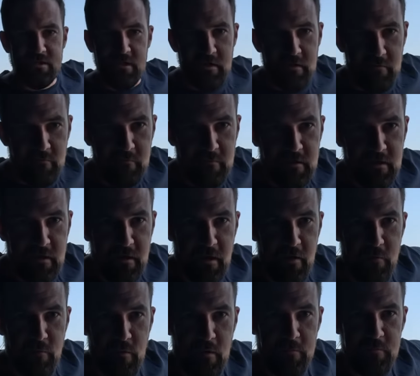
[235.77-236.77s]
so you
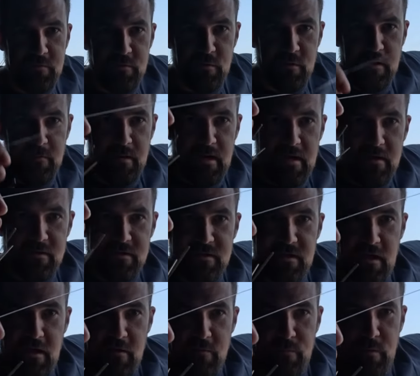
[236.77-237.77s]
know what I'm talking about.
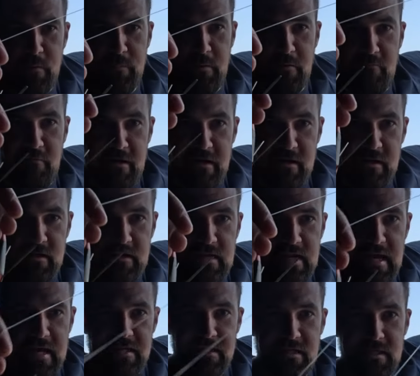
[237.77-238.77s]
So pop-up rig,
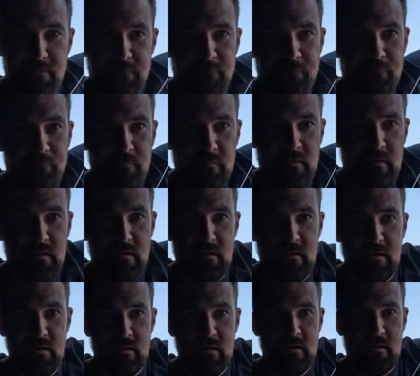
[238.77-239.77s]
lead,
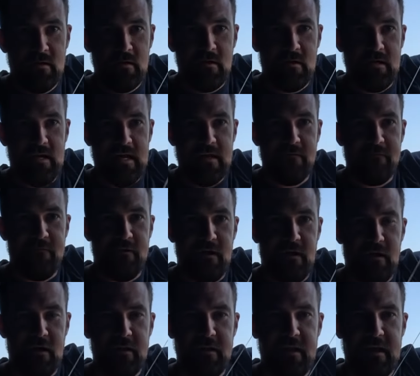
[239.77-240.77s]
good length of
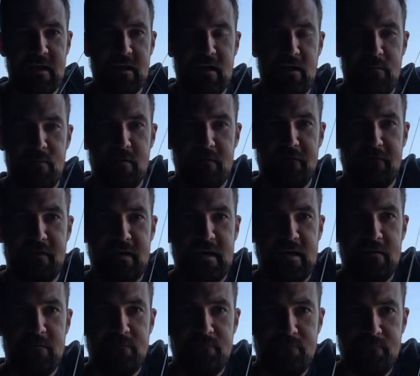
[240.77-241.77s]
line there, a couple of feet.